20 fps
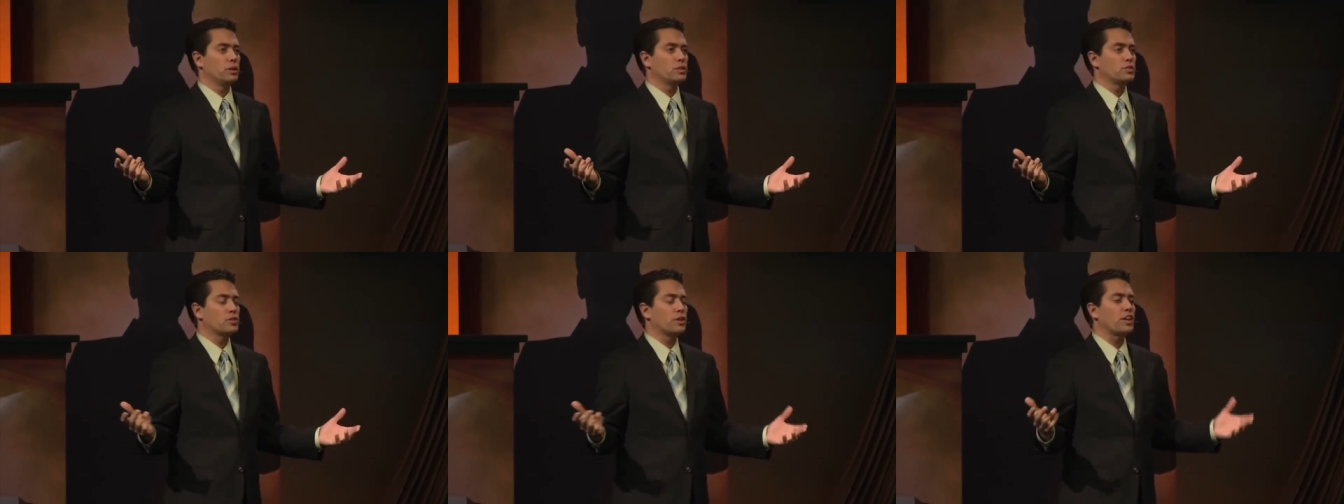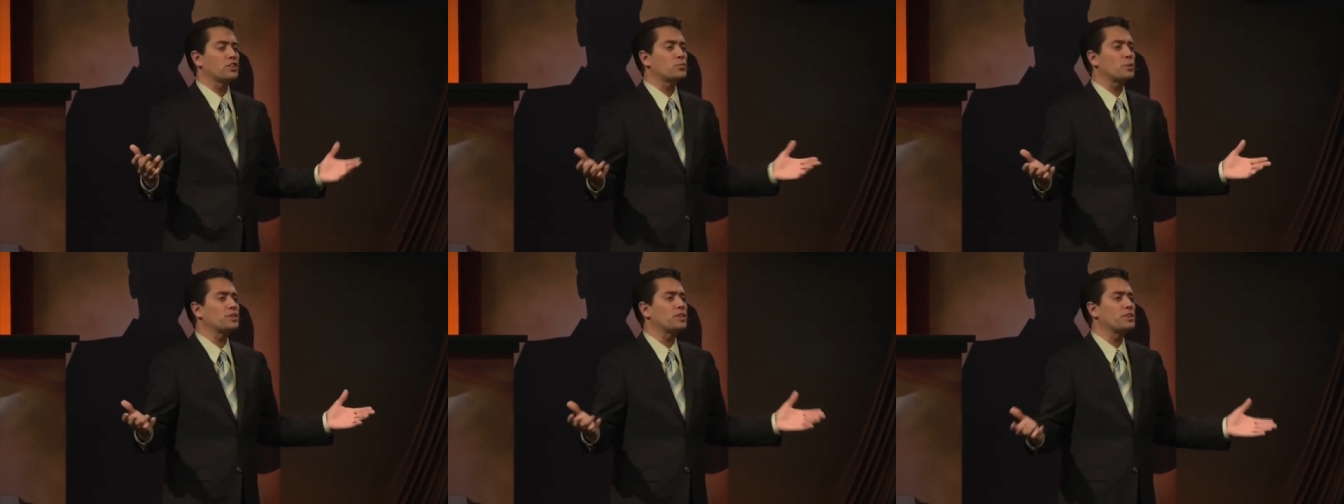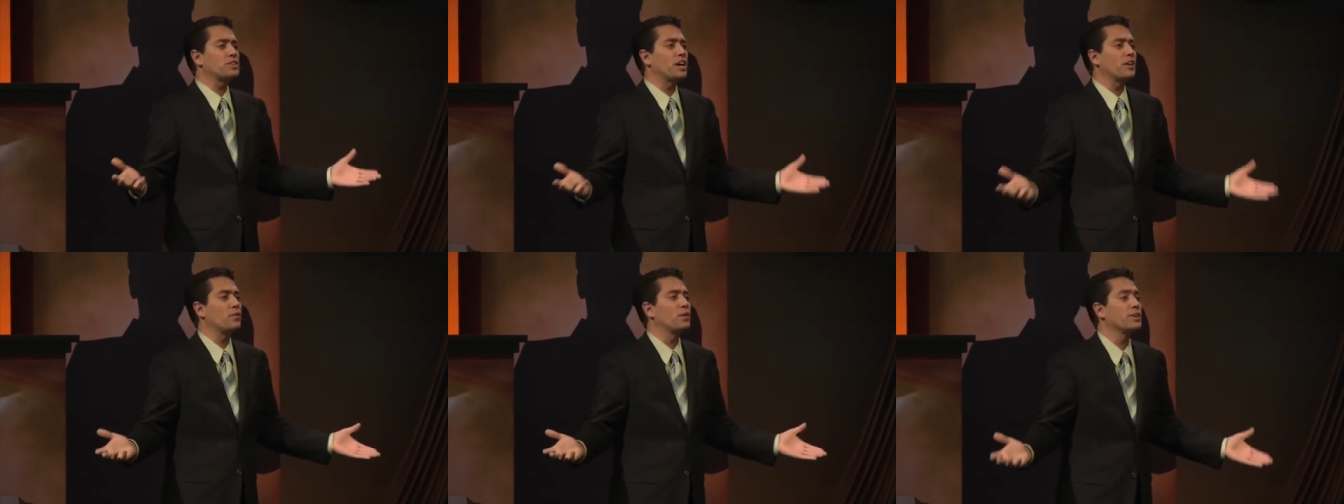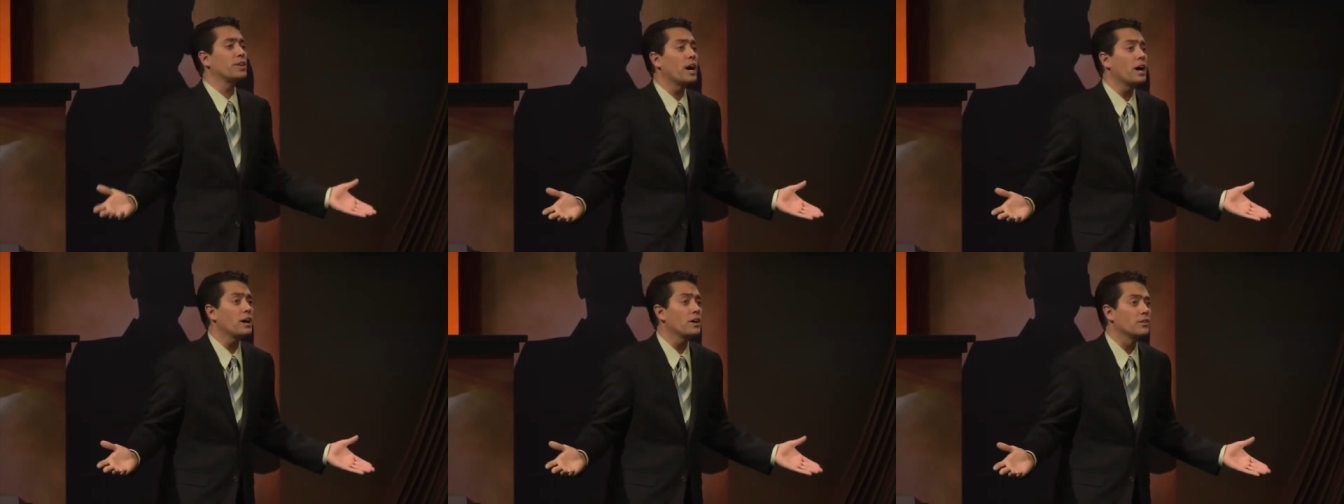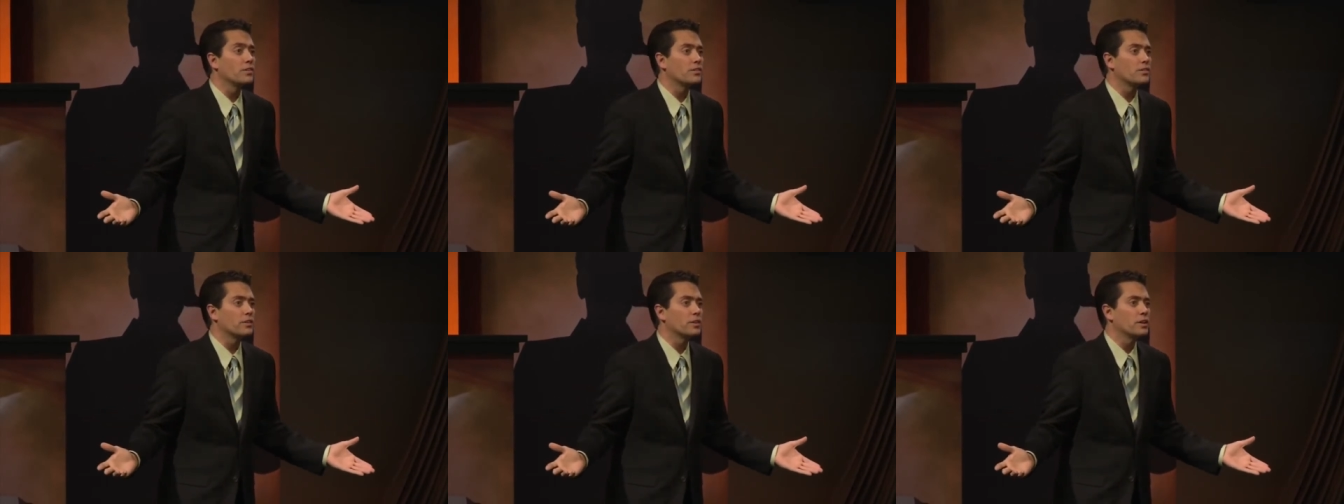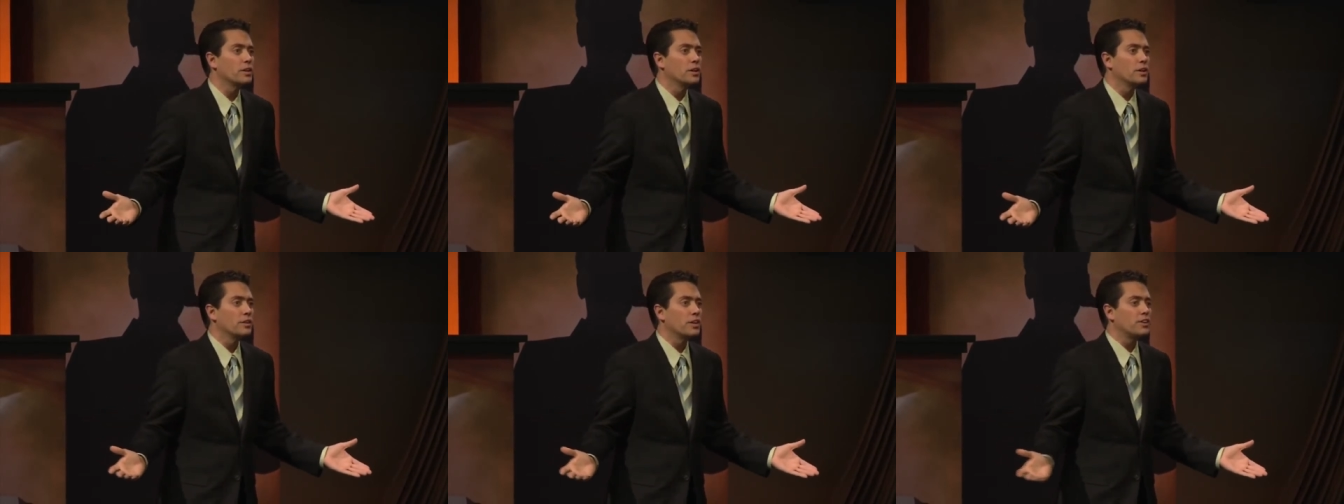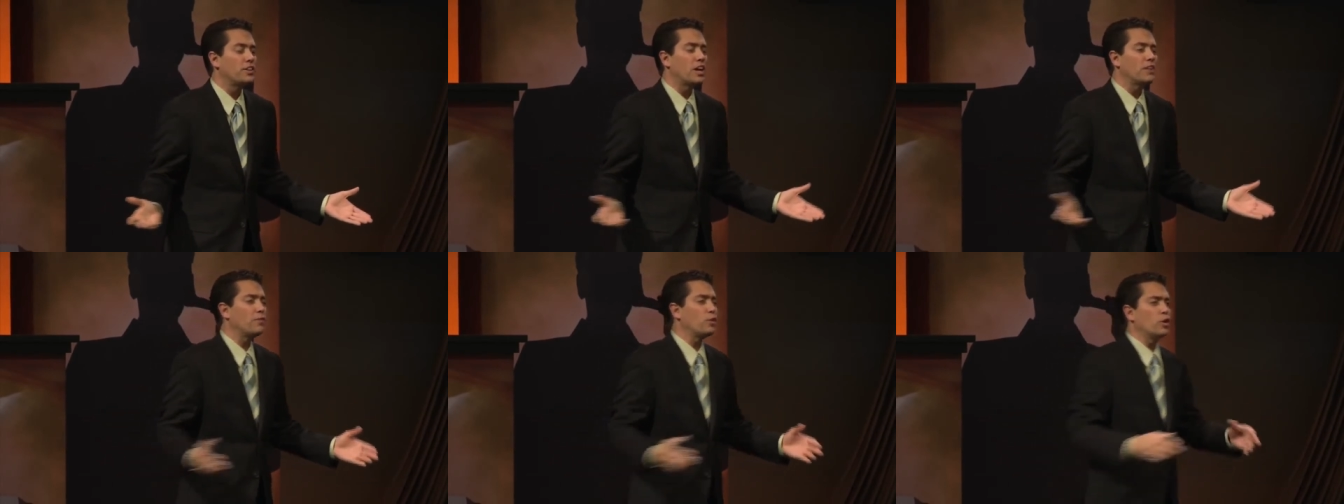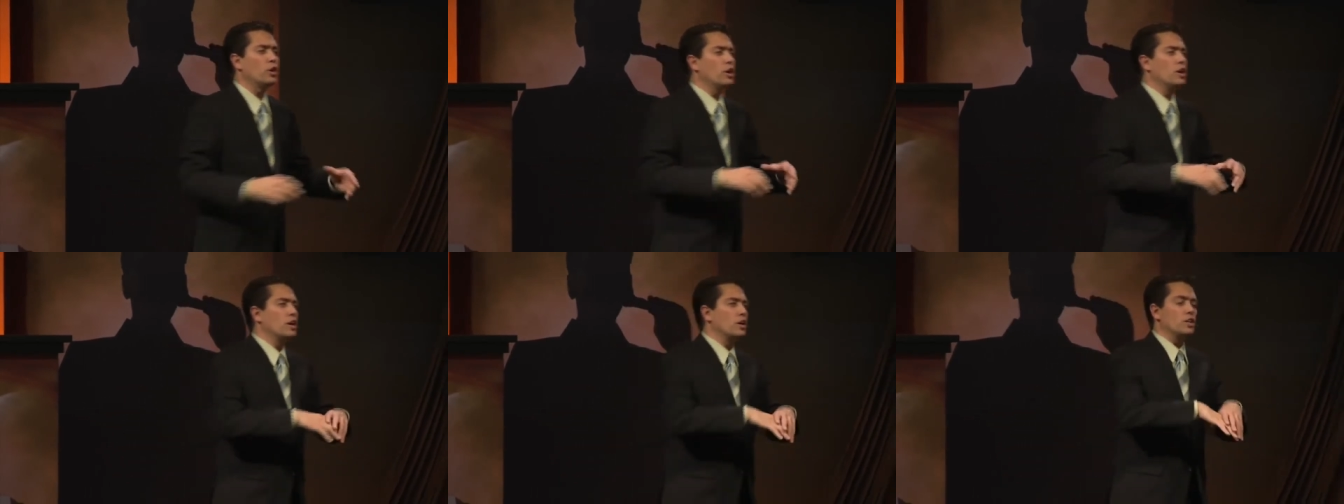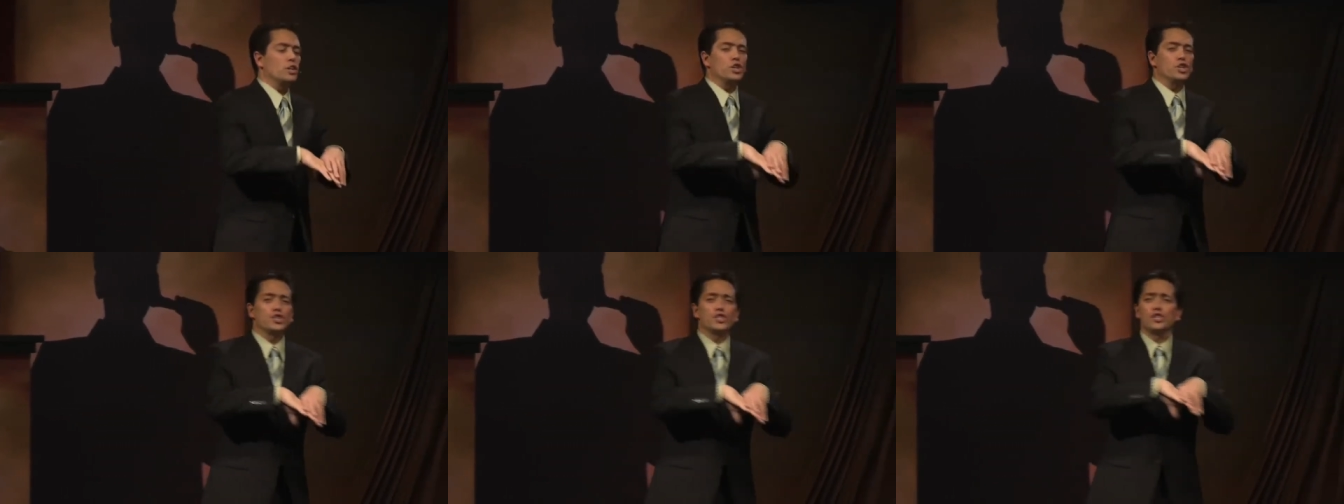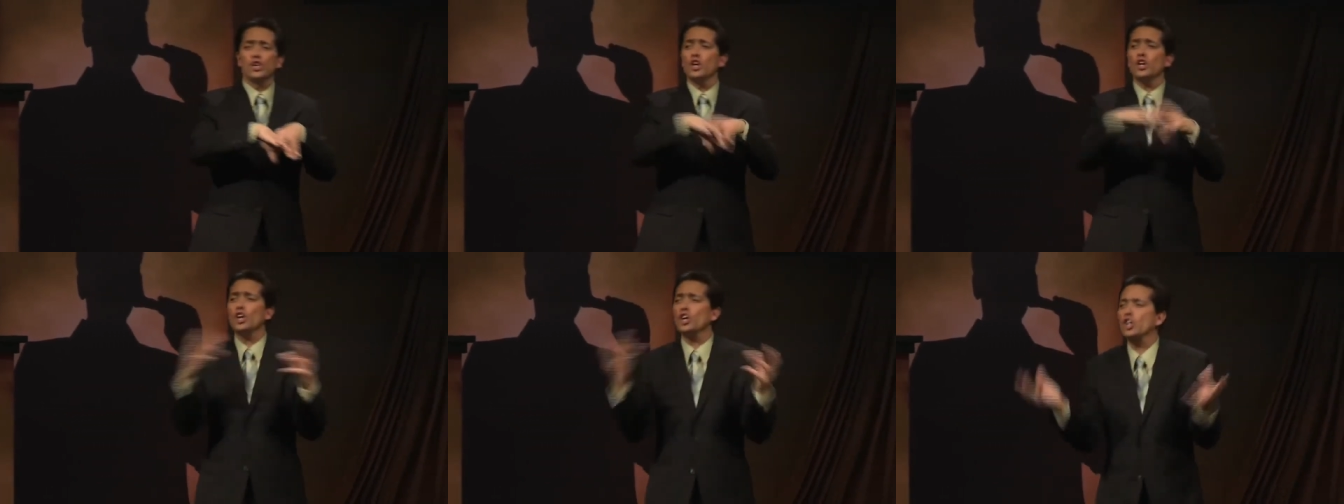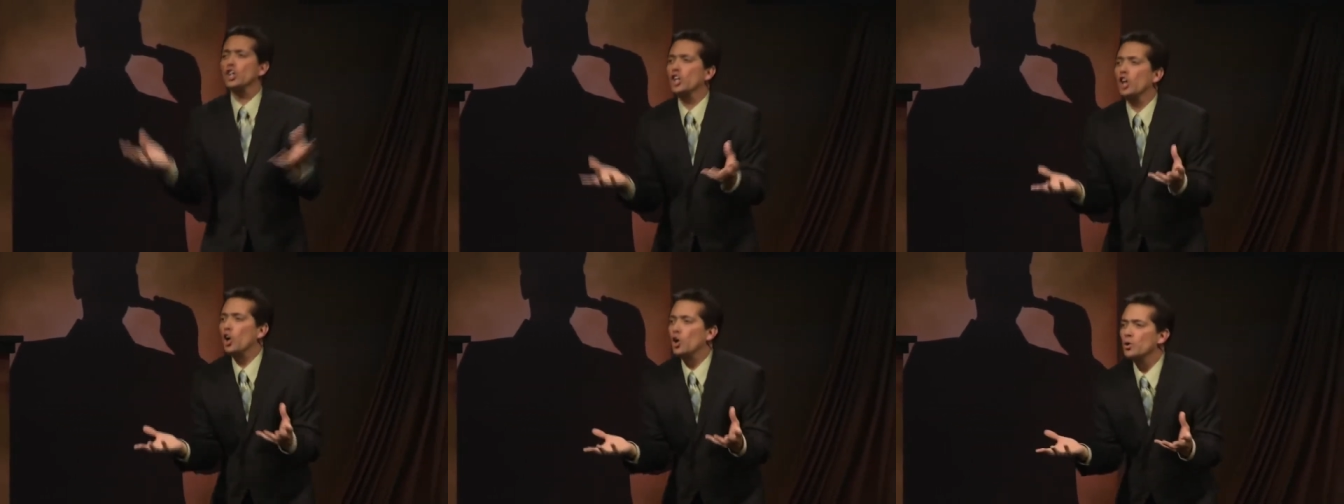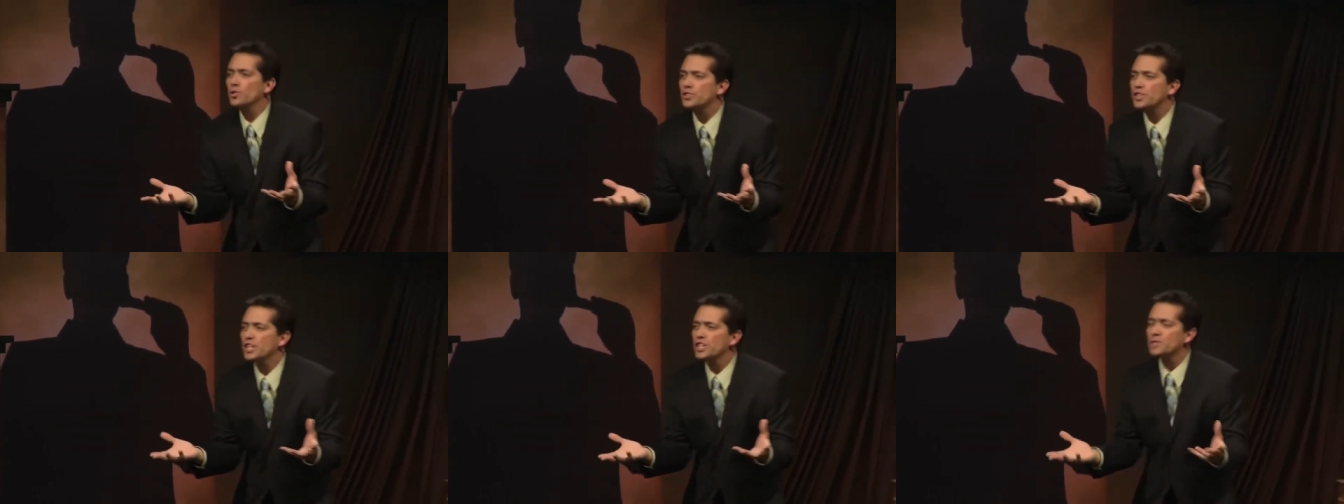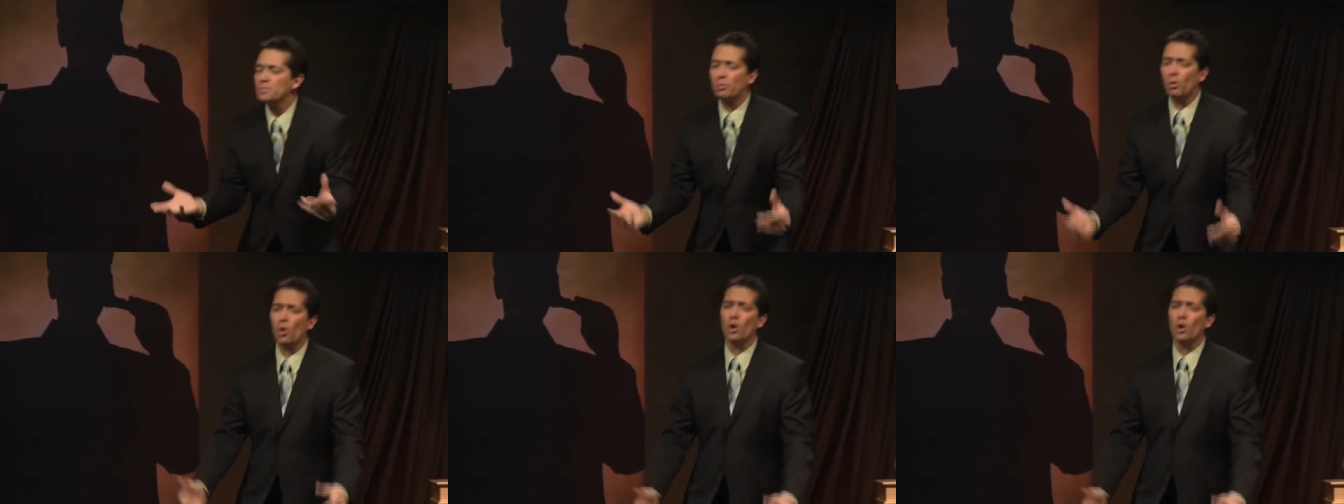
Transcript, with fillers: So that's what the devil does. The devil sugarcoats his